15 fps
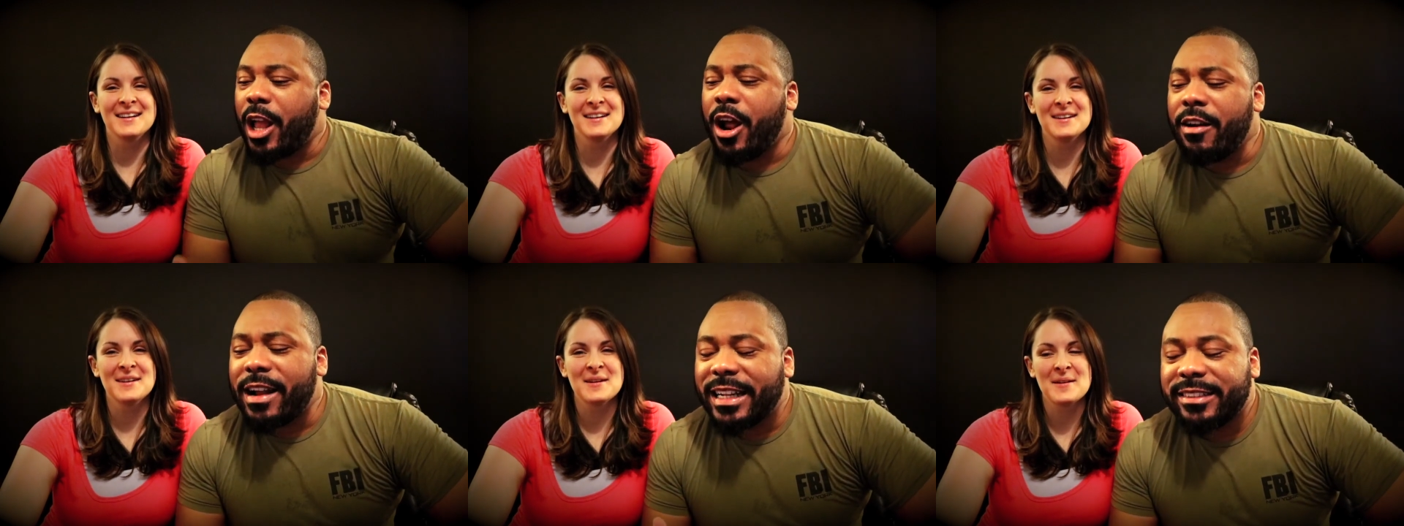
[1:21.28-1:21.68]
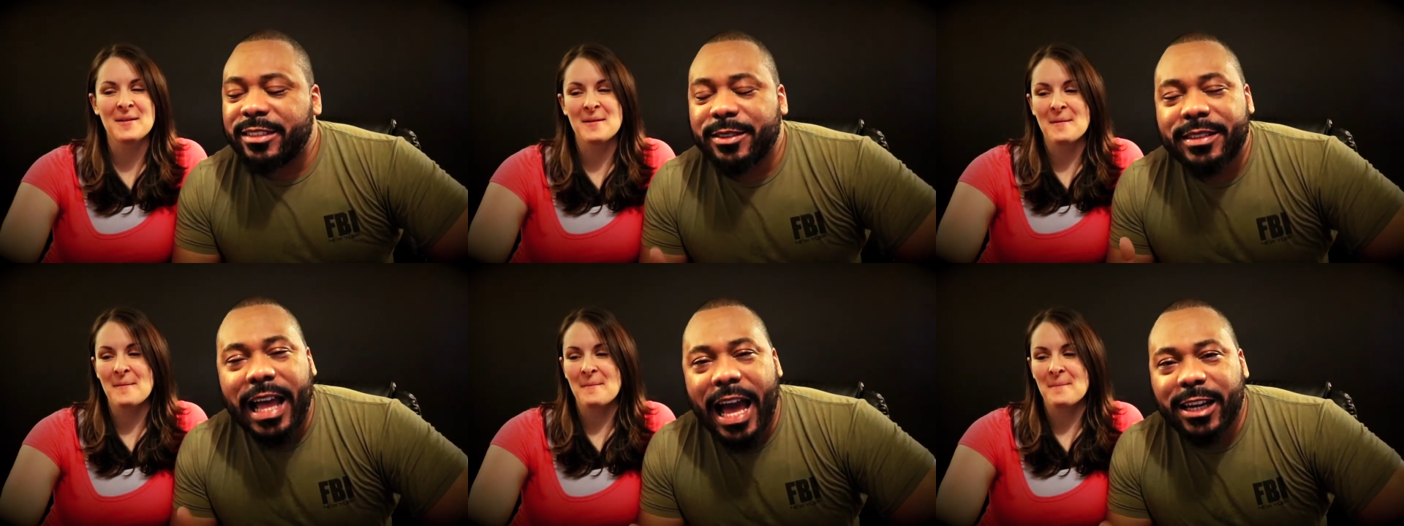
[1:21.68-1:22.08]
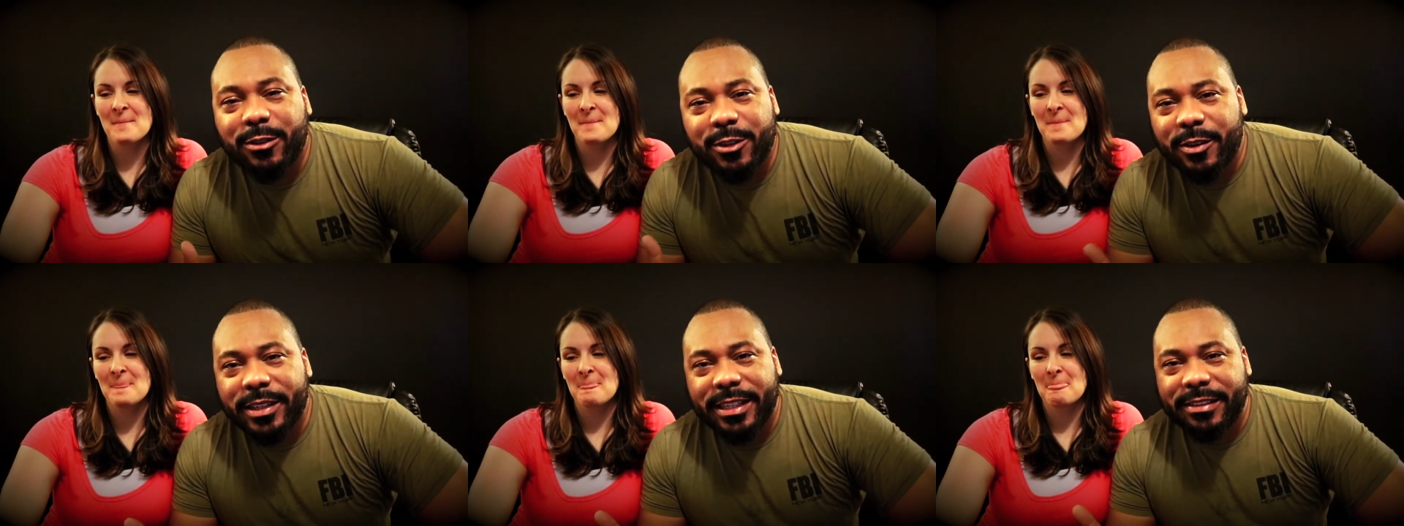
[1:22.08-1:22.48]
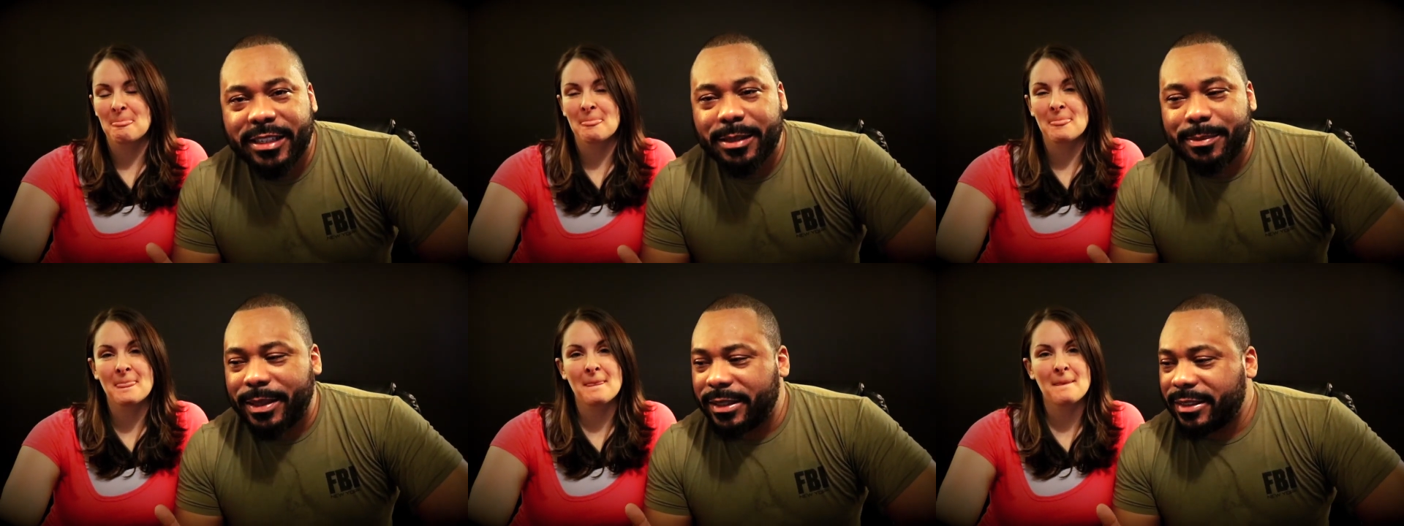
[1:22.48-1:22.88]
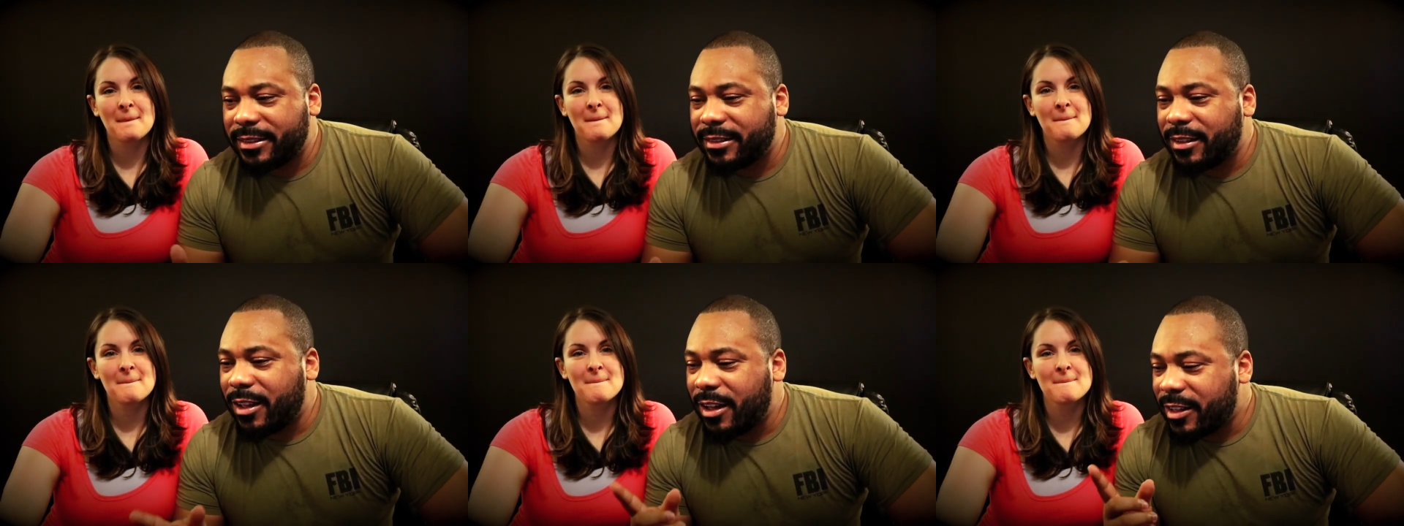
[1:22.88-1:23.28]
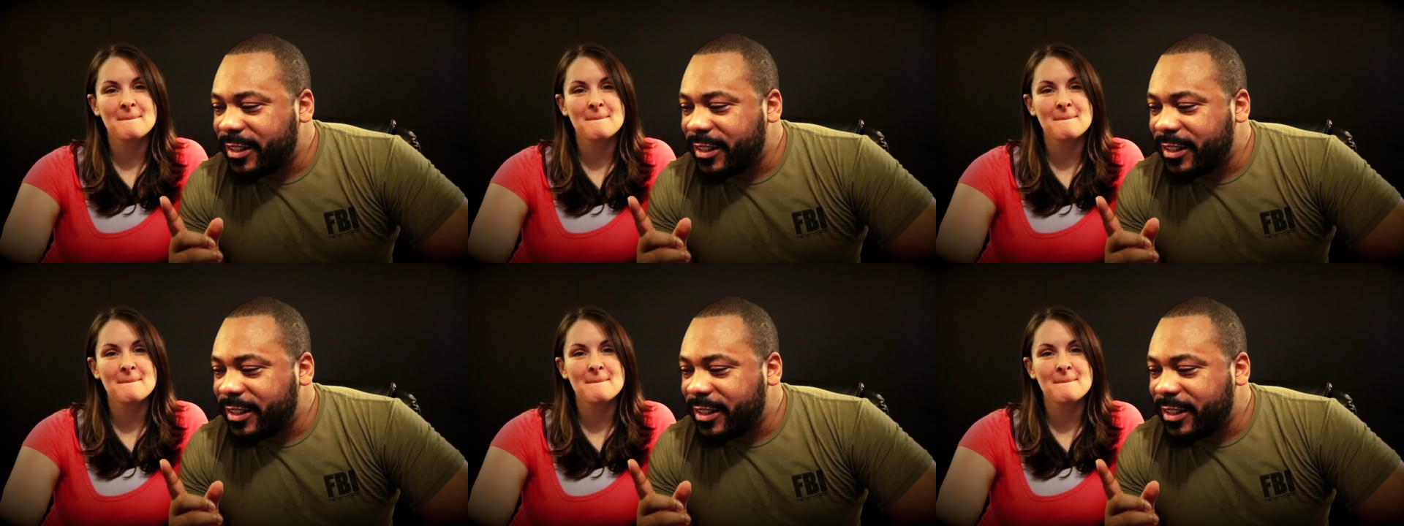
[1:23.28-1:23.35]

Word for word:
Speaker 1: All right, so I don't know anything about the song.